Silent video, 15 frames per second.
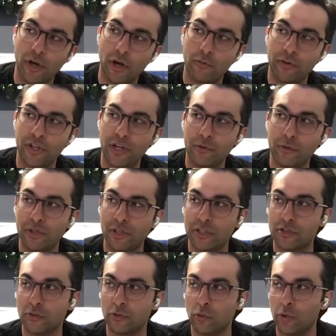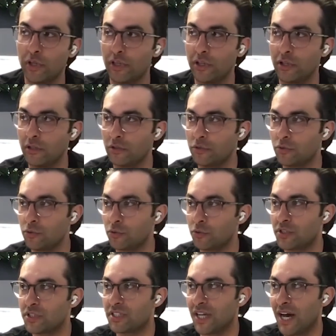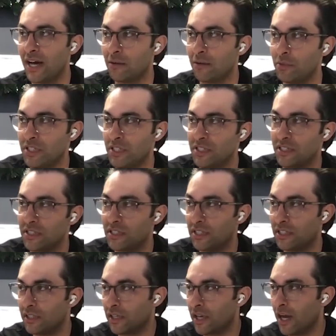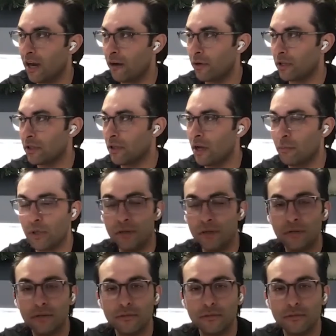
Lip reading: go with anyone that's looking to start a business in the current climate?